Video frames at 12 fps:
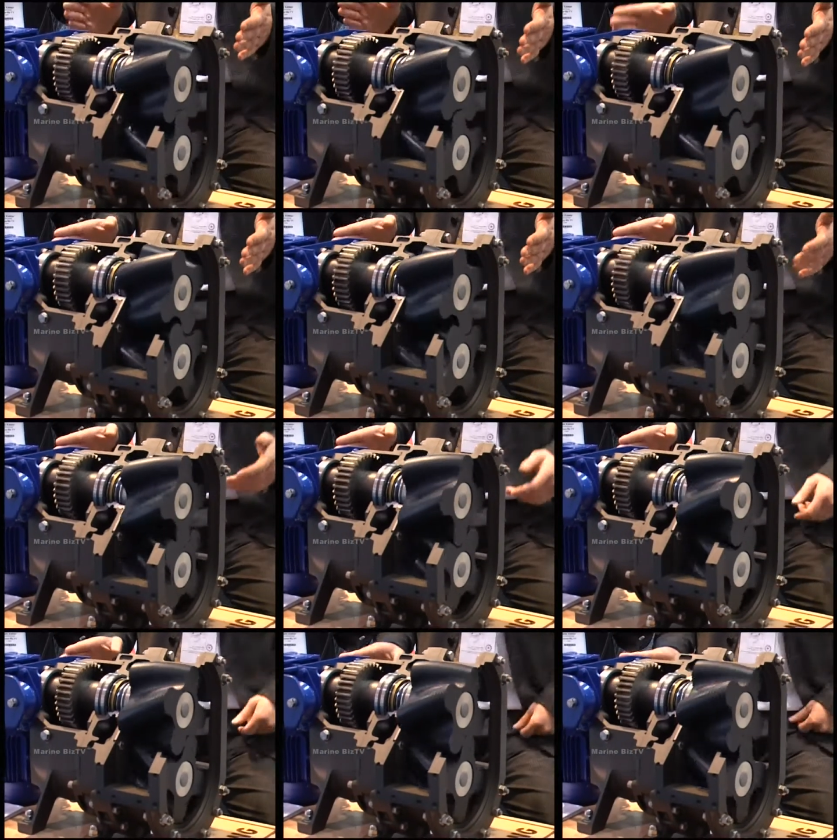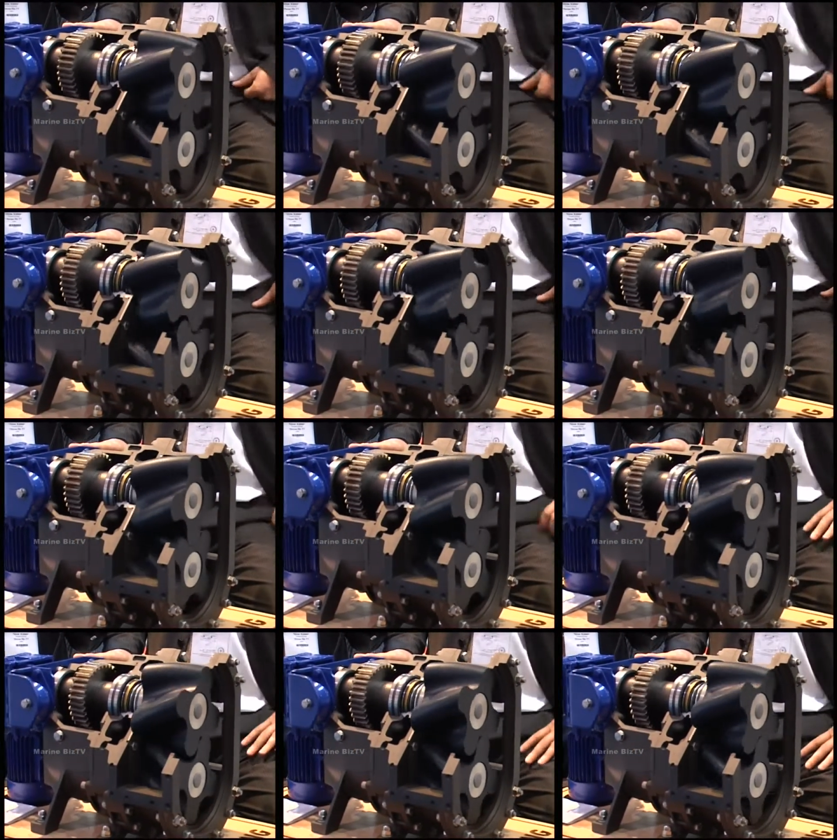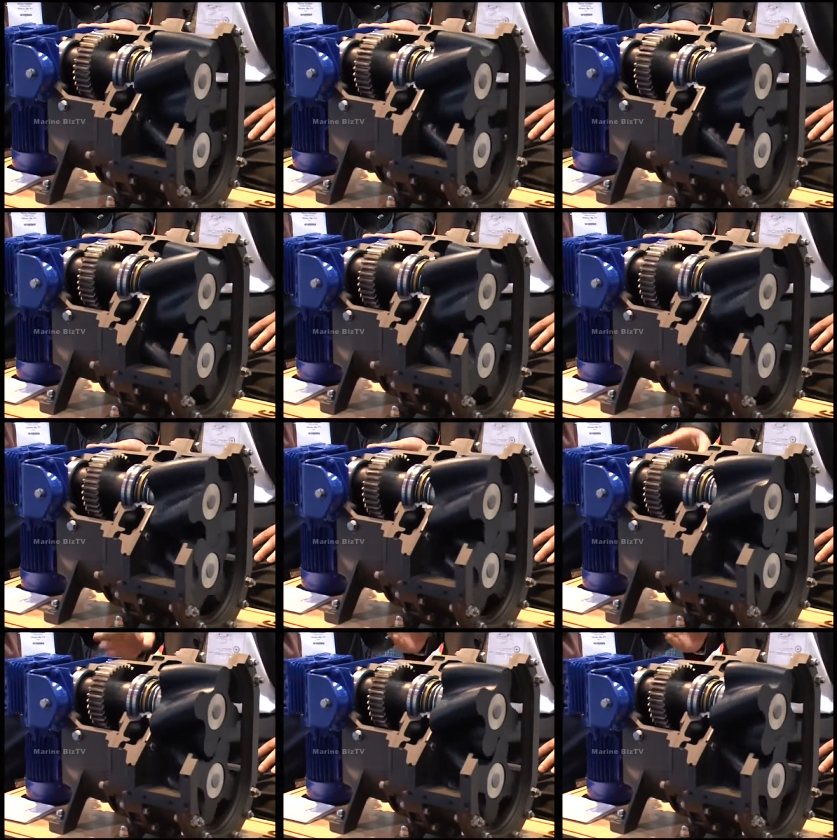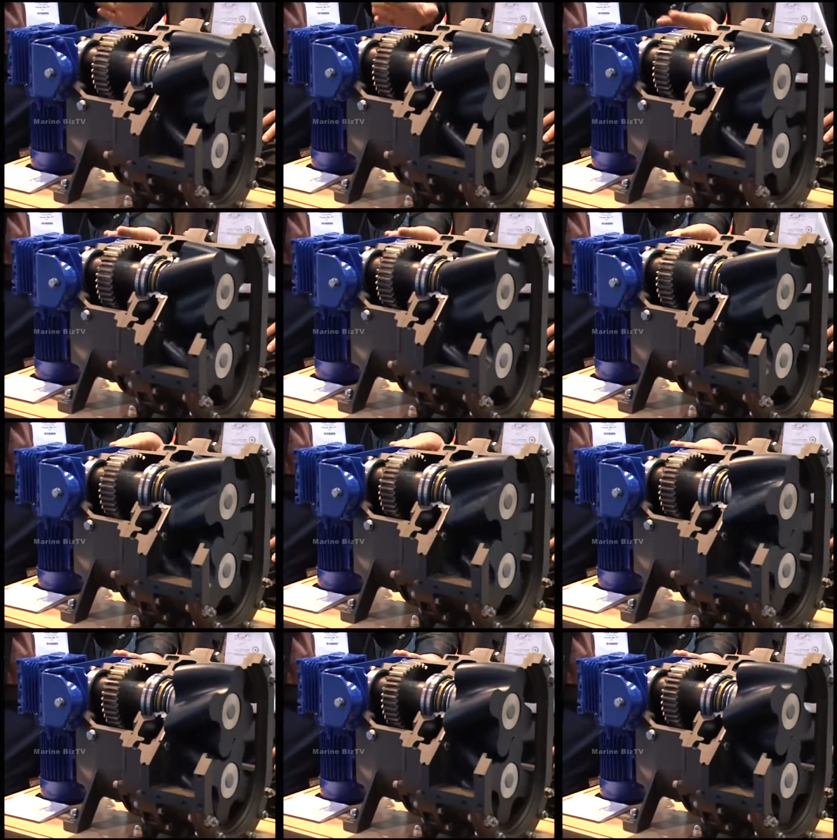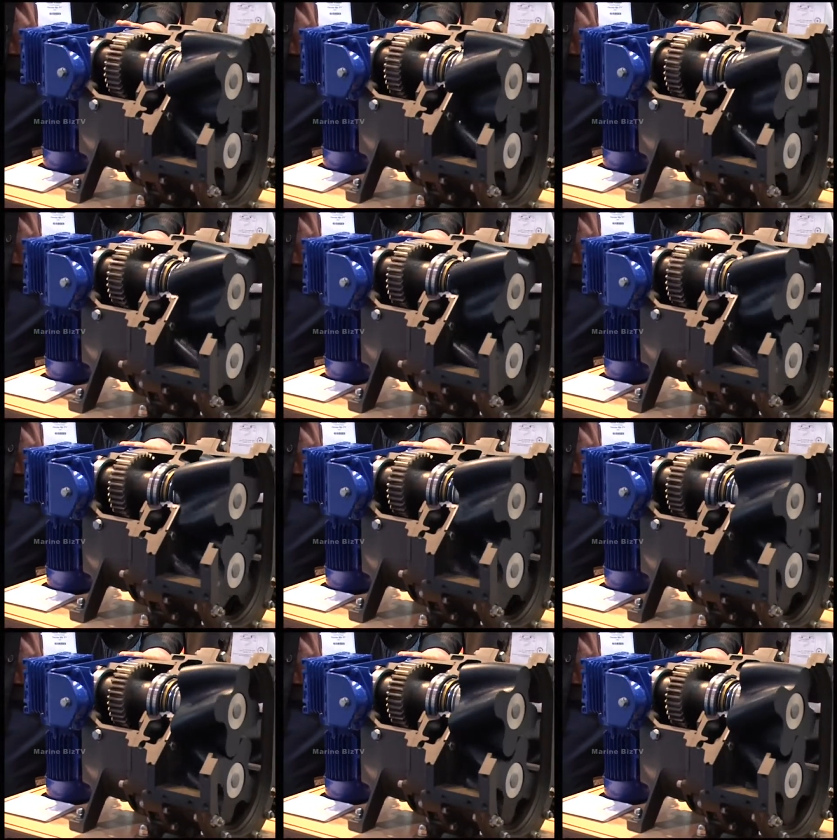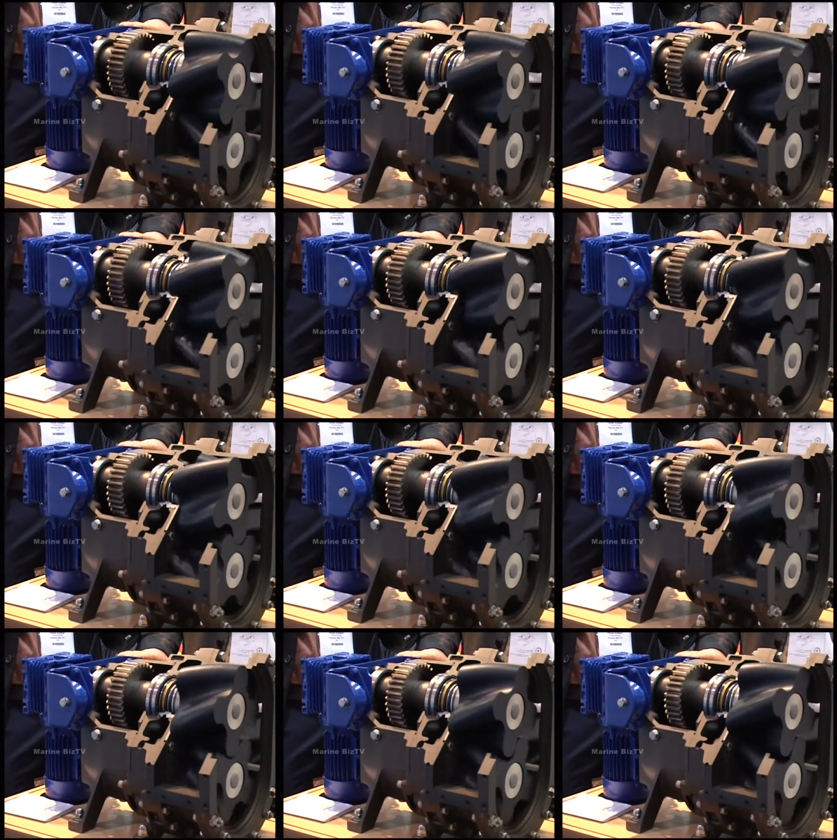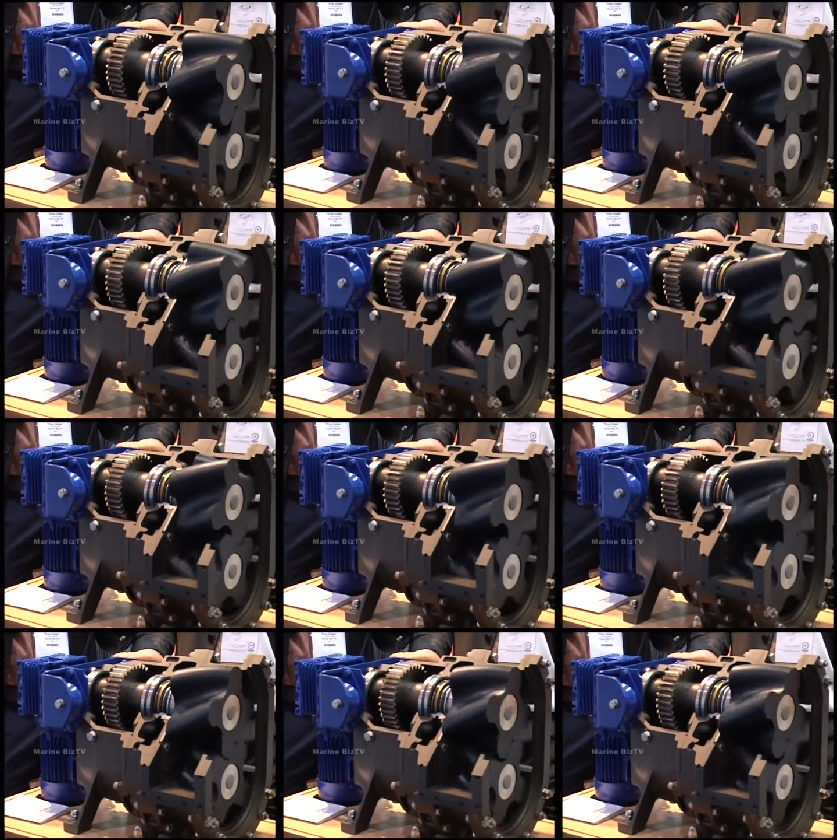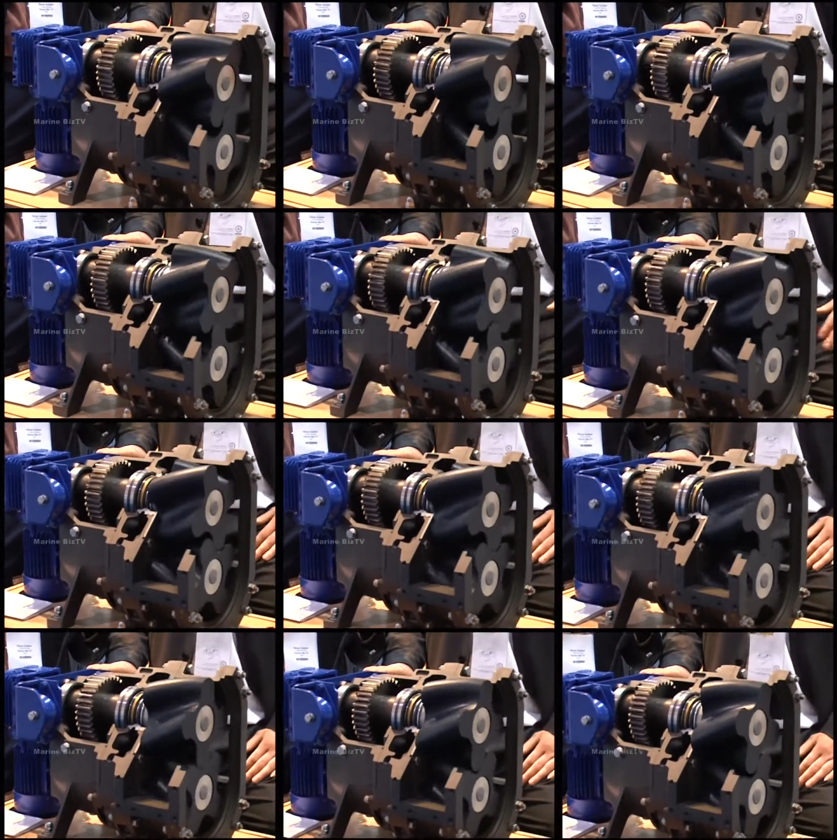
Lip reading: No face is visible, so there are no lips to read.